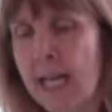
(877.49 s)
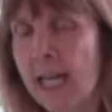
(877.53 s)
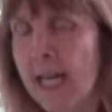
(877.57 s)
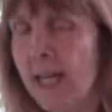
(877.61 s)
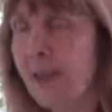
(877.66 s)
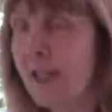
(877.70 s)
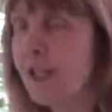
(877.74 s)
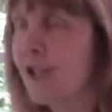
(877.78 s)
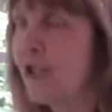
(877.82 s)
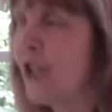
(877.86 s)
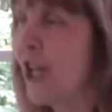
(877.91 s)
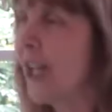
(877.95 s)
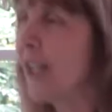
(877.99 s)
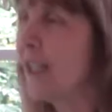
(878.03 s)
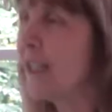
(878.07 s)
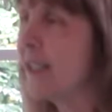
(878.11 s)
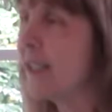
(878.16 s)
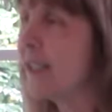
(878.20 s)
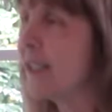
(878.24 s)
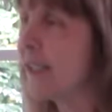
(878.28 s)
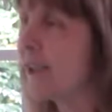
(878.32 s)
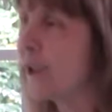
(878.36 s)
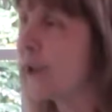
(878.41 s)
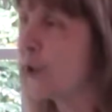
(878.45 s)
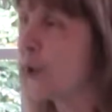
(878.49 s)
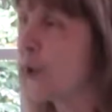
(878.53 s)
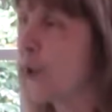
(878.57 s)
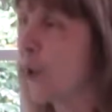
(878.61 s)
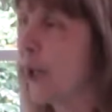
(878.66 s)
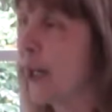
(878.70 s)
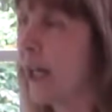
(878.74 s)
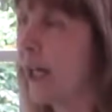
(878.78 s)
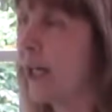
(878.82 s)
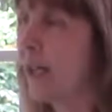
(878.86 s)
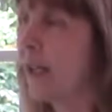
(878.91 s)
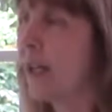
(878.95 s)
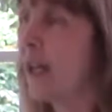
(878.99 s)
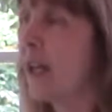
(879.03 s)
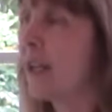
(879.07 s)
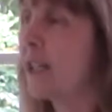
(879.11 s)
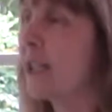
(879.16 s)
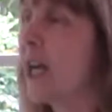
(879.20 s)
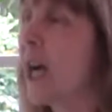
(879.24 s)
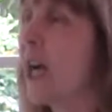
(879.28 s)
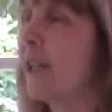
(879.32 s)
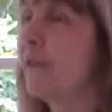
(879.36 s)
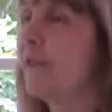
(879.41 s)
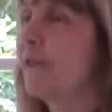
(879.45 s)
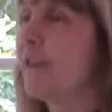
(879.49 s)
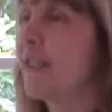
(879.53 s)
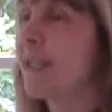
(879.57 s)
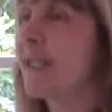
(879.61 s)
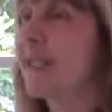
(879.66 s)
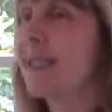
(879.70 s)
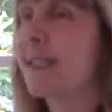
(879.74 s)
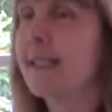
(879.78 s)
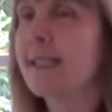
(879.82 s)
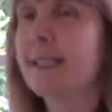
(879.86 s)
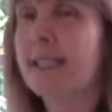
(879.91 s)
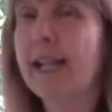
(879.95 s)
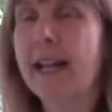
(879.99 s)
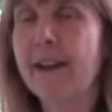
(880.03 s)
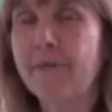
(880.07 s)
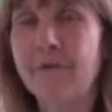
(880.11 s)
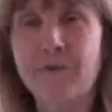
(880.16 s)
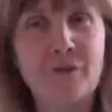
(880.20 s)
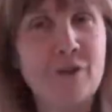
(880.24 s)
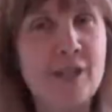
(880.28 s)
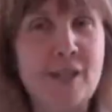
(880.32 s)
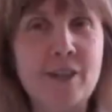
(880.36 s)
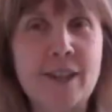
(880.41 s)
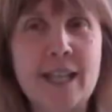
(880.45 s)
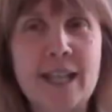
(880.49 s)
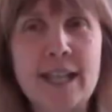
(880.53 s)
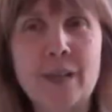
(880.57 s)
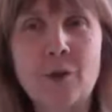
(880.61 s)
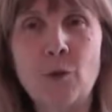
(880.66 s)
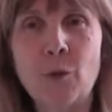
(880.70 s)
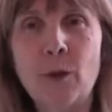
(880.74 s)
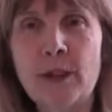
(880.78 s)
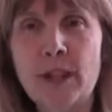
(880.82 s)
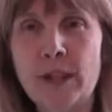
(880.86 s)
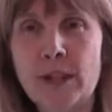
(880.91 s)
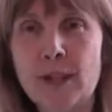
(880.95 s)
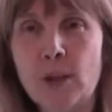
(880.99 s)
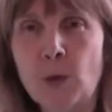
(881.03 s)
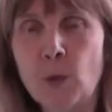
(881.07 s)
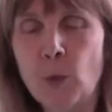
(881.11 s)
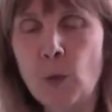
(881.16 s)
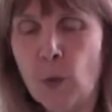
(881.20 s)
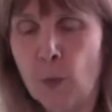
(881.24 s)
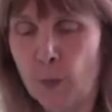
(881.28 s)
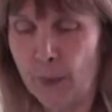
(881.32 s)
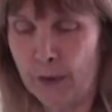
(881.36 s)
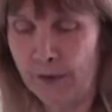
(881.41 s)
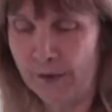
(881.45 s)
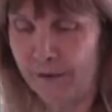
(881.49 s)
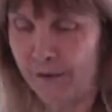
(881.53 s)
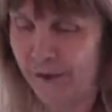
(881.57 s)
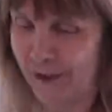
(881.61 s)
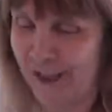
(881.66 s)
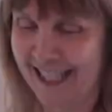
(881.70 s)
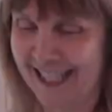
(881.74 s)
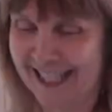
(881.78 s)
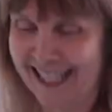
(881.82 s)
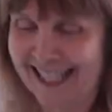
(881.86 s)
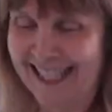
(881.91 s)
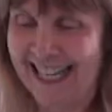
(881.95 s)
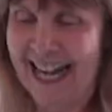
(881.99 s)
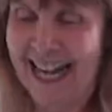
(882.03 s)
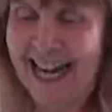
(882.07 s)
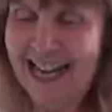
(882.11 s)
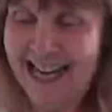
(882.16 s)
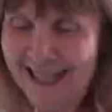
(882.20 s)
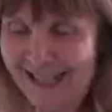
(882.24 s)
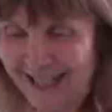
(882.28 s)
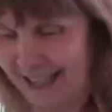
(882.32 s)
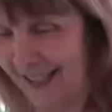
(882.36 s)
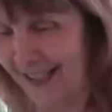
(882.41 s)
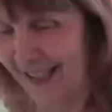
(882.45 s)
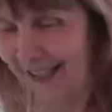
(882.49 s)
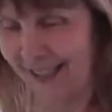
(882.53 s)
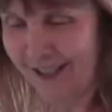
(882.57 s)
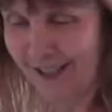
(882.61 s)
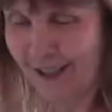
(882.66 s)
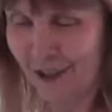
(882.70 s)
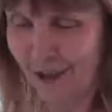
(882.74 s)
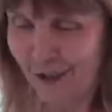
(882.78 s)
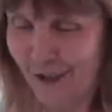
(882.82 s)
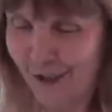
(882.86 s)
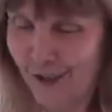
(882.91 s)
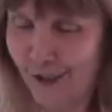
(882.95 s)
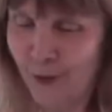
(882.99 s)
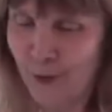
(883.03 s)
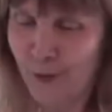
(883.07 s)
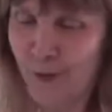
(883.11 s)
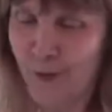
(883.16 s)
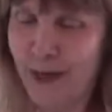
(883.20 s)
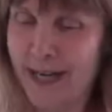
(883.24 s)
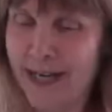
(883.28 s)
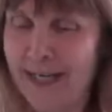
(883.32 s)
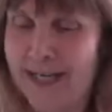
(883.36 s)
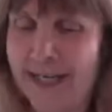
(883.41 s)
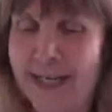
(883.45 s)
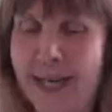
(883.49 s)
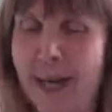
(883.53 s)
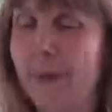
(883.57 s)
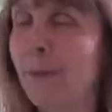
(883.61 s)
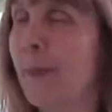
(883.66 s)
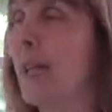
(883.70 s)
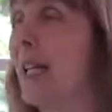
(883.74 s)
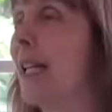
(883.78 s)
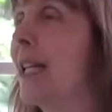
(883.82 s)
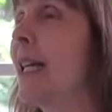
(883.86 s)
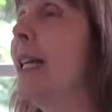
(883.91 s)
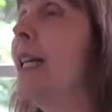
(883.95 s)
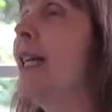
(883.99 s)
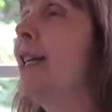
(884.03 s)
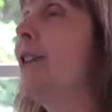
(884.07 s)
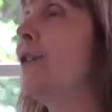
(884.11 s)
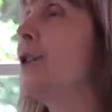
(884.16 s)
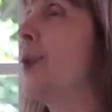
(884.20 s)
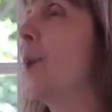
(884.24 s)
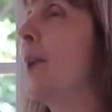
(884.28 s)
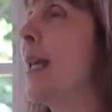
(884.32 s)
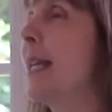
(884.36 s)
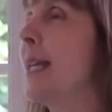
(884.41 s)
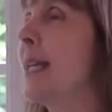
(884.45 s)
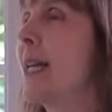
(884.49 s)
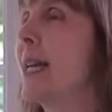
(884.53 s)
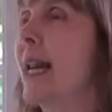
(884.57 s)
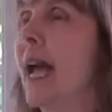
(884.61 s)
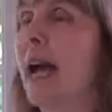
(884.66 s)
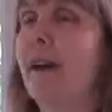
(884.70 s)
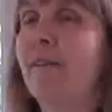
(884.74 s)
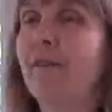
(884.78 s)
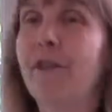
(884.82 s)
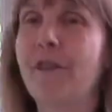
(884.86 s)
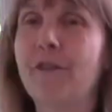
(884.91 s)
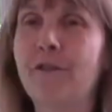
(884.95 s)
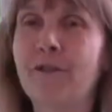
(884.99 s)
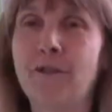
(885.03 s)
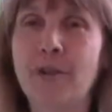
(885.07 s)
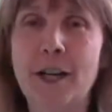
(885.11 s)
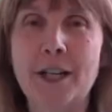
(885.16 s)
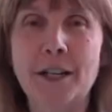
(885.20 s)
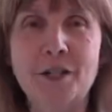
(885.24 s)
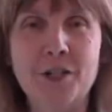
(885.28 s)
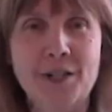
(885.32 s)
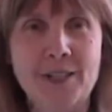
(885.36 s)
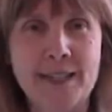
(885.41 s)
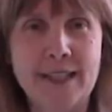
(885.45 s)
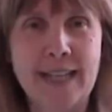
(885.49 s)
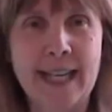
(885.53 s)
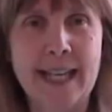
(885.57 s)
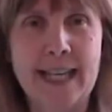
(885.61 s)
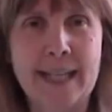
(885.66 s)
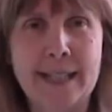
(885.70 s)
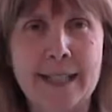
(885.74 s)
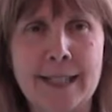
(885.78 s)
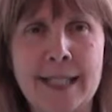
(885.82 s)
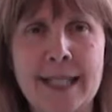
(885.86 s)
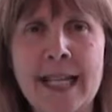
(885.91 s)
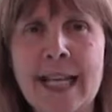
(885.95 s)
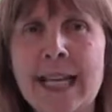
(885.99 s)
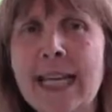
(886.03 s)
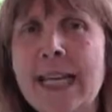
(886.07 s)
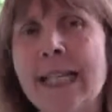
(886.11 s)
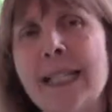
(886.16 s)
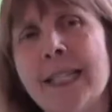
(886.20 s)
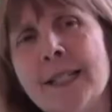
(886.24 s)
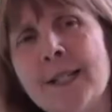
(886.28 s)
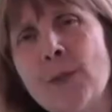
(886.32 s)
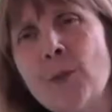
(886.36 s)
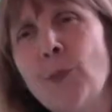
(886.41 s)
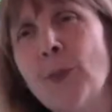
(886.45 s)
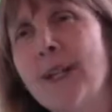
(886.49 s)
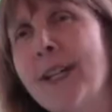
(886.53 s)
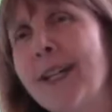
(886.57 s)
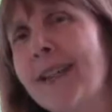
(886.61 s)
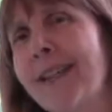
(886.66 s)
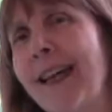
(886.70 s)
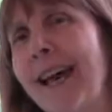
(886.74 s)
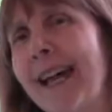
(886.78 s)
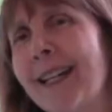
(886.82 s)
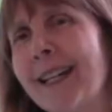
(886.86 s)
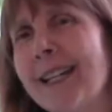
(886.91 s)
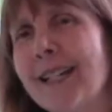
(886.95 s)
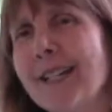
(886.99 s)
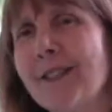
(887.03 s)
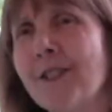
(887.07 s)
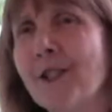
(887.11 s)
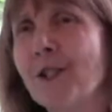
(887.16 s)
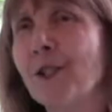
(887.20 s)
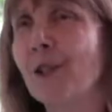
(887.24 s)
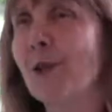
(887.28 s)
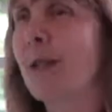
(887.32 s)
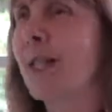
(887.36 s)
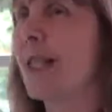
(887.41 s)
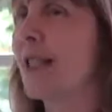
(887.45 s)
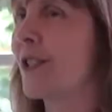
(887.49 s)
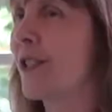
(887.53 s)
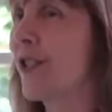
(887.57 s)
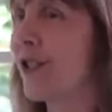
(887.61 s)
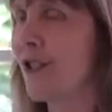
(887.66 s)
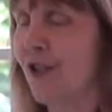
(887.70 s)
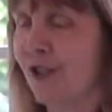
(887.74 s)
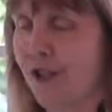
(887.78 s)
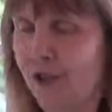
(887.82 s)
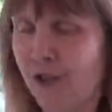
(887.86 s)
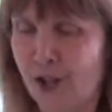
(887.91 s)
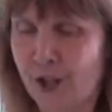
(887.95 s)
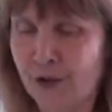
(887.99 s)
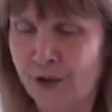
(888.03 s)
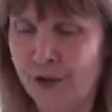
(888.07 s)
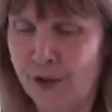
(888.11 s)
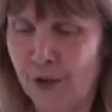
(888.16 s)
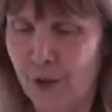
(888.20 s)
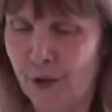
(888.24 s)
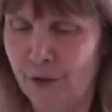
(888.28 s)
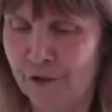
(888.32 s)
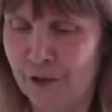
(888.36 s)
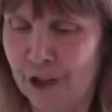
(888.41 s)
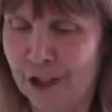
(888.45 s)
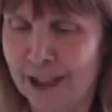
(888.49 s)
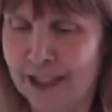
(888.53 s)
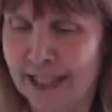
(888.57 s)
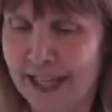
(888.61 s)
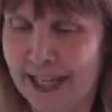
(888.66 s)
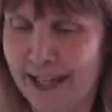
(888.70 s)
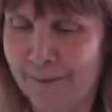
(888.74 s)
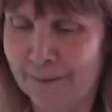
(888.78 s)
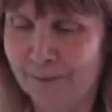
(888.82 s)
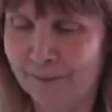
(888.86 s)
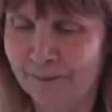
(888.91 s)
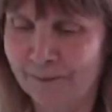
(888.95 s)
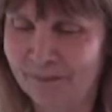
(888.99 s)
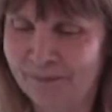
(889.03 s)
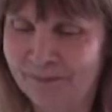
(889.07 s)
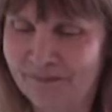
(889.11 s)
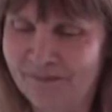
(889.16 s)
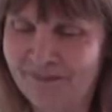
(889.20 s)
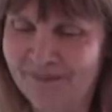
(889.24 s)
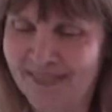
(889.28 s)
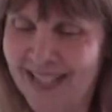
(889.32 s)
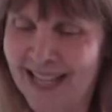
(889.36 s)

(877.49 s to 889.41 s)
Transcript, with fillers: In the Genesis story, God fixes everything with a swoop of his hand and starts the rain coming so he can have a fresh slate. He gets rid of that history and just starts over again.